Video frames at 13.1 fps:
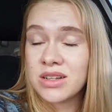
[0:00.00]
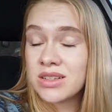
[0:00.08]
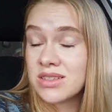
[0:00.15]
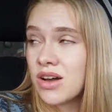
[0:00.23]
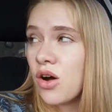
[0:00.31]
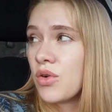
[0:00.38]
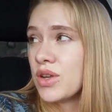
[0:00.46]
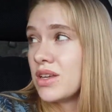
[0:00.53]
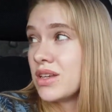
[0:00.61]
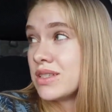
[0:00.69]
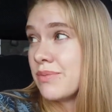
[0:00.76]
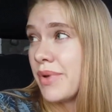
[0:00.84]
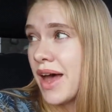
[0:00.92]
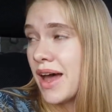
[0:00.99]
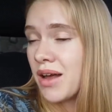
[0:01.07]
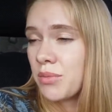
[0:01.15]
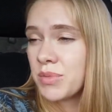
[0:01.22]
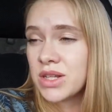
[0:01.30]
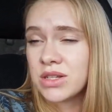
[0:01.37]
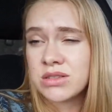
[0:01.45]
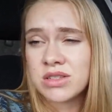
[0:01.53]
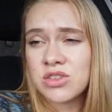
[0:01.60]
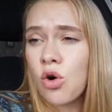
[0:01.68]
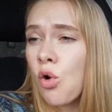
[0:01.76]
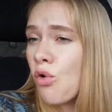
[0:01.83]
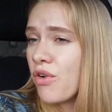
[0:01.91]
That's how it is bad. I mean, it's
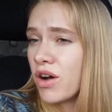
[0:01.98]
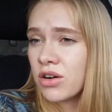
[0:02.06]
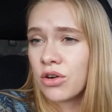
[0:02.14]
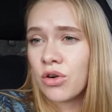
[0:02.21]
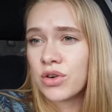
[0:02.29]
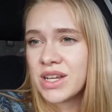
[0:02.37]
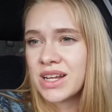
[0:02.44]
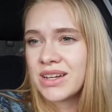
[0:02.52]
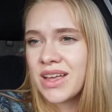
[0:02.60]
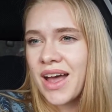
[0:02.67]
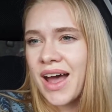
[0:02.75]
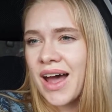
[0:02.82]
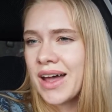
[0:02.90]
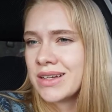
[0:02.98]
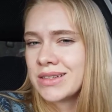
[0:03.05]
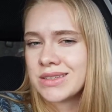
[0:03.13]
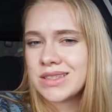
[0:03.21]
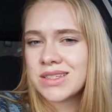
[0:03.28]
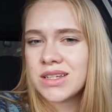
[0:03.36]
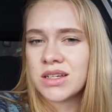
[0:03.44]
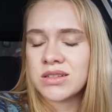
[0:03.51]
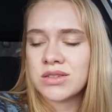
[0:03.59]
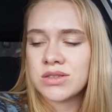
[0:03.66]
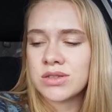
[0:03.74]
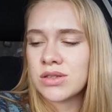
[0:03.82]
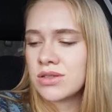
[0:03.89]
overcrowded, and
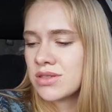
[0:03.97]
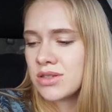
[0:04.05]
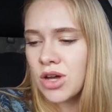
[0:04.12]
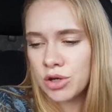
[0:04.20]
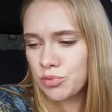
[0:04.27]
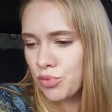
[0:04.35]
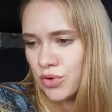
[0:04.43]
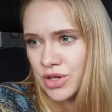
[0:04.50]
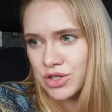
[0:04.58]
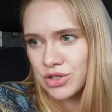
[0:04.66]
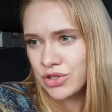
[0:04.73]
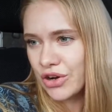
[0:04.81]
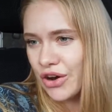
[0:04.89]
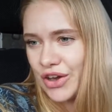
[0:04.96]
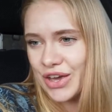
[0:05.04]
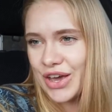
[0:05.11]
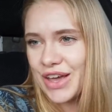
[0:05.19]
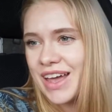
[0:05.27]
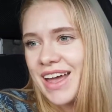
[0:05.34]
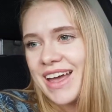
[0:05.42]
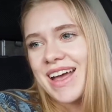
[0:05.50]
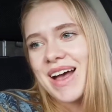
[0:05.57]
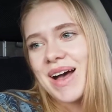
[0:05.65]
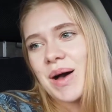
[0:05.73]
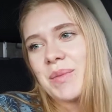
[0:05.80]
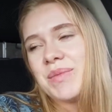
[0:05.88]
it does not bring joy.
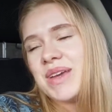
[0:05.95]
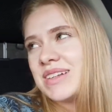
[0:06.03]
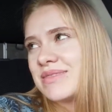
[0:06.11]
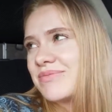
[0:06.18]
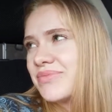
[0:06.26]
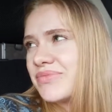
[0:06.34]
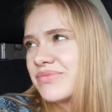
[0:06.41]
I mean,